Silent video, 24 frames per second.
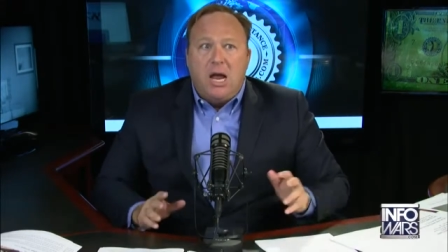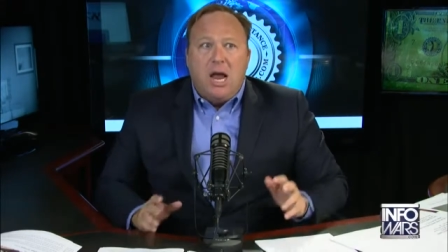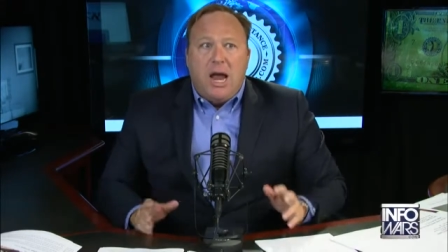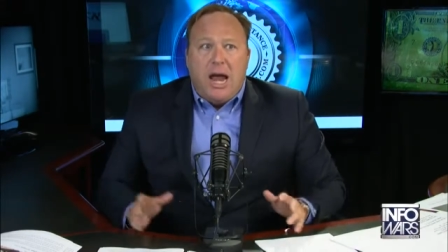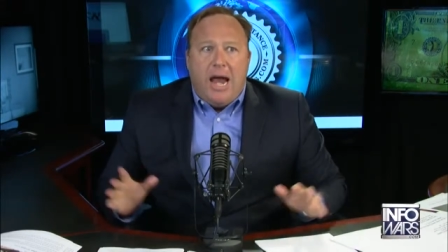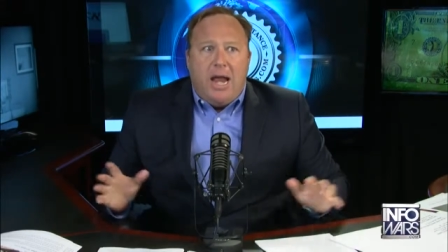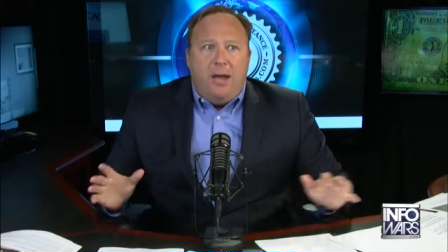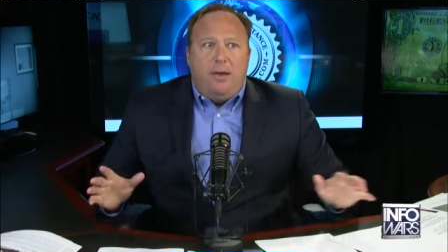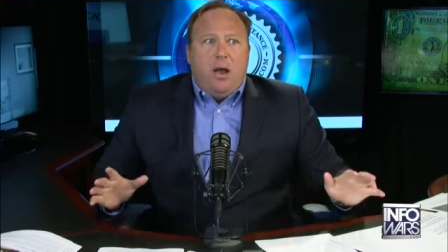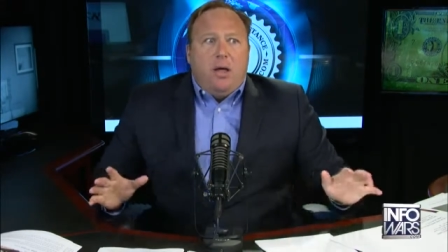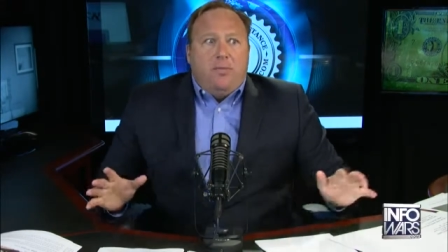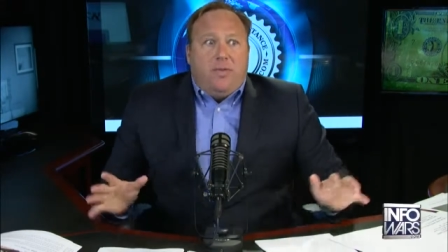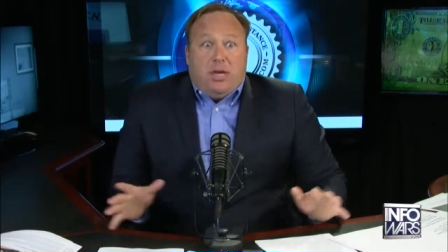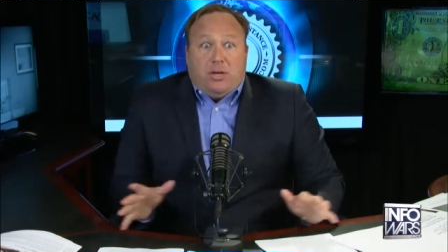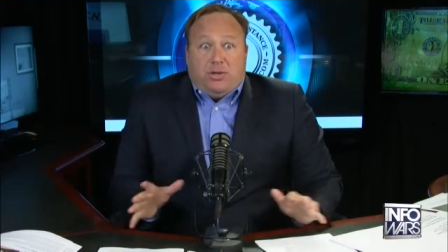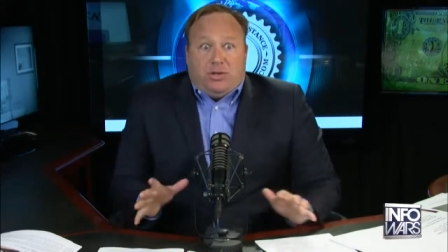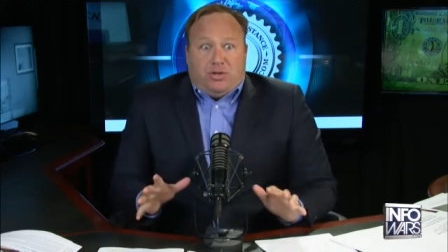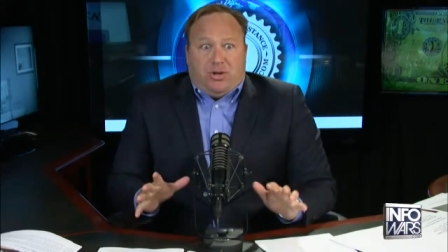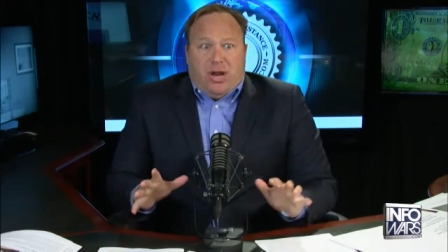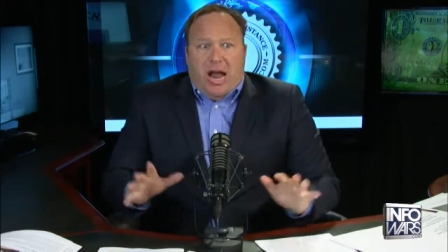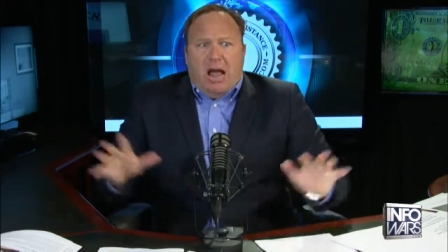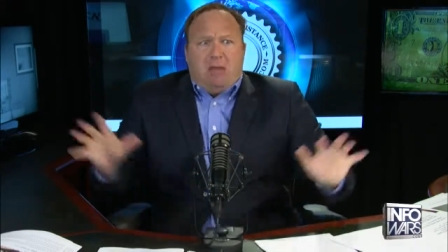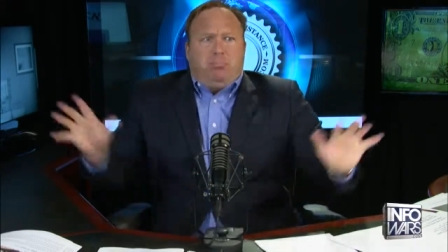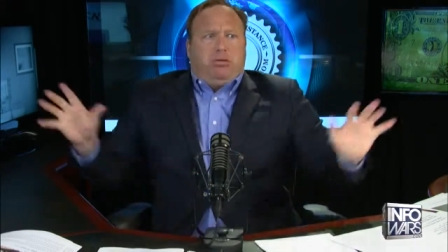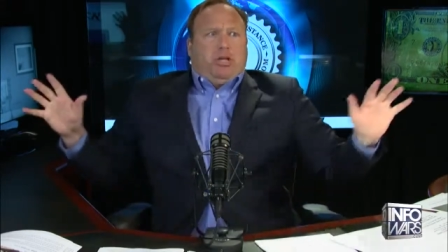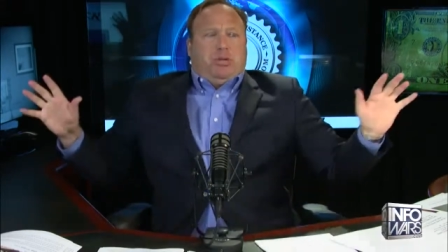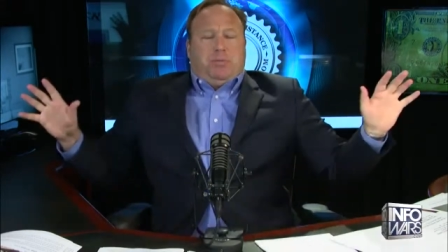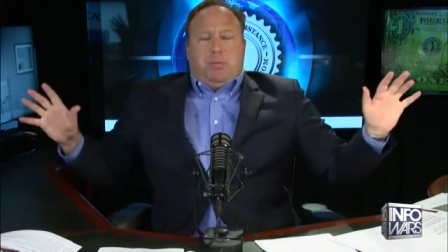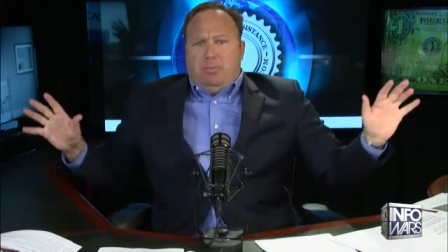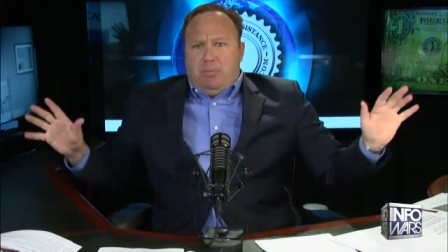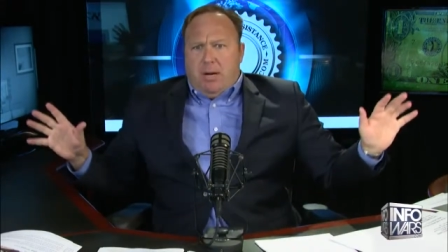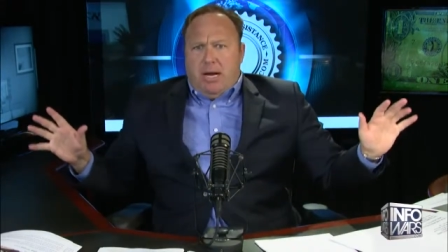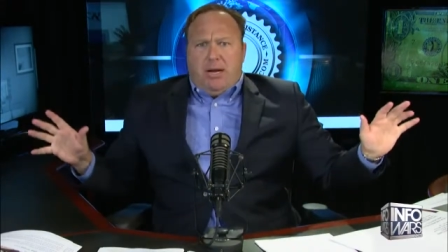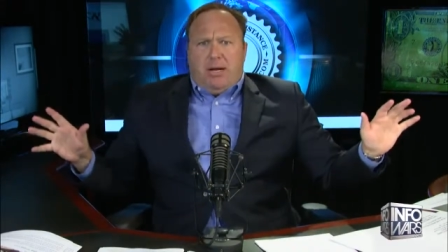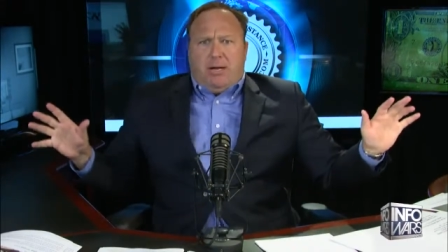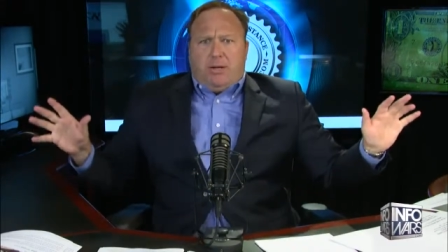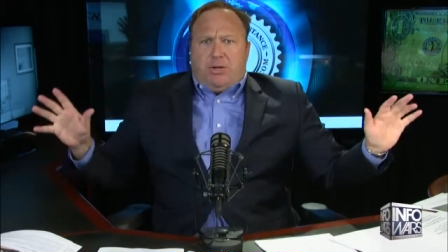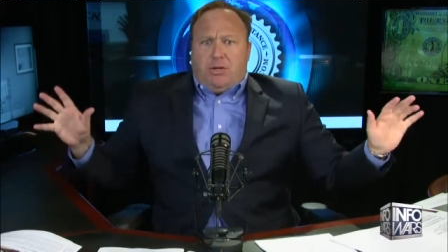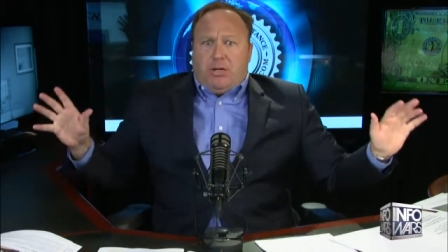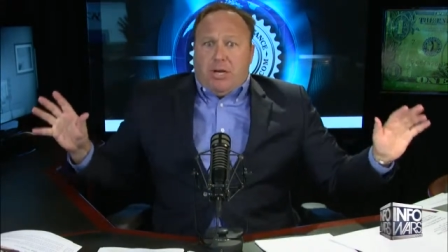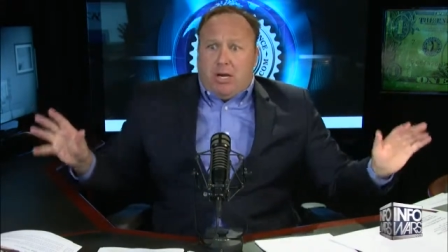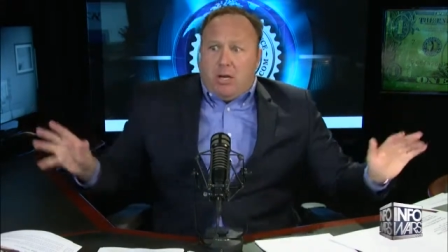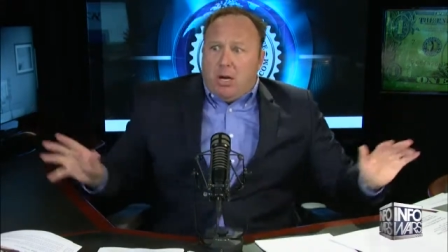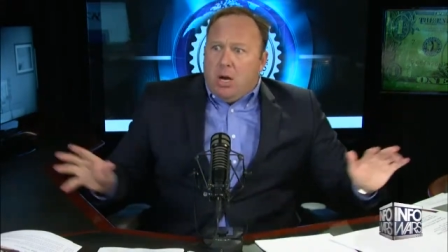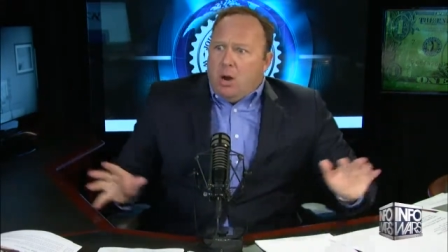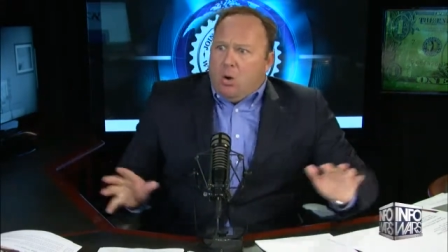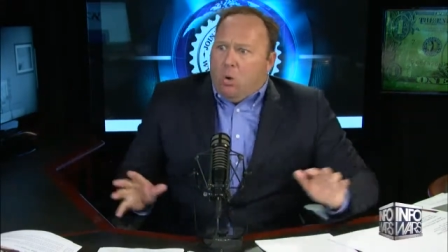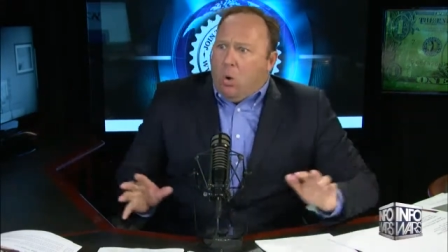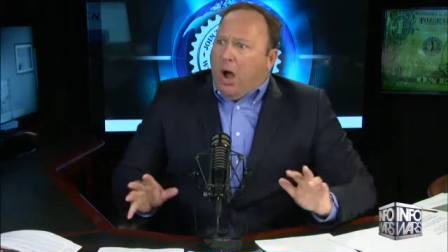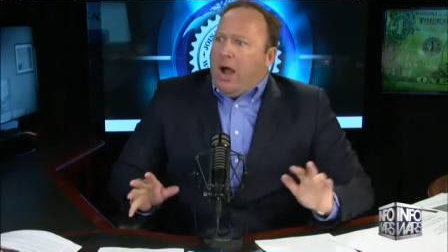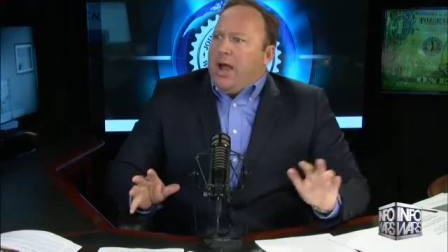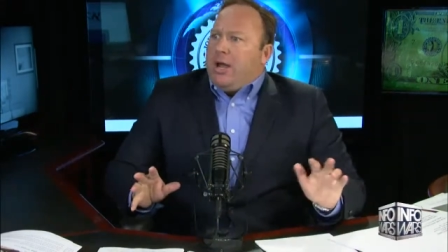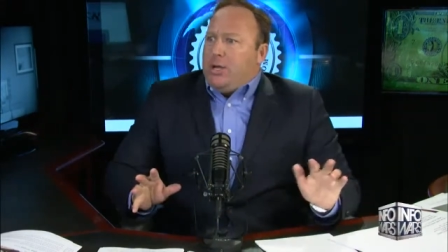and the establishment media said, why,